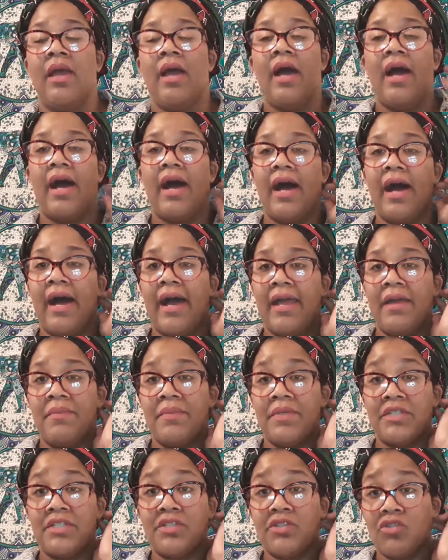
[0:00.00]
I am
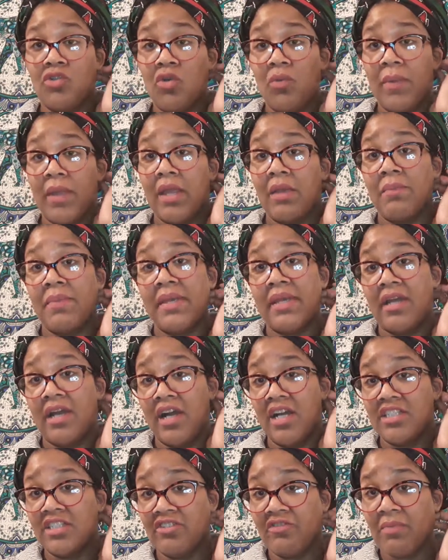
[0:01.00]
assuming
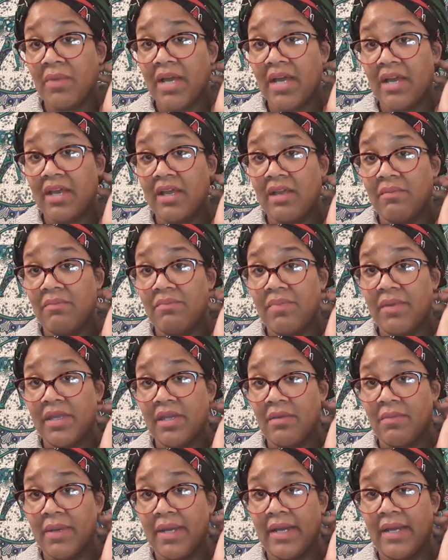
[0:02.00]
because of my
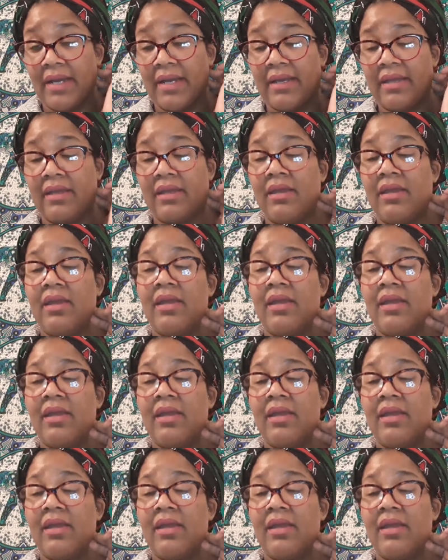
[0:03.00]
BMI,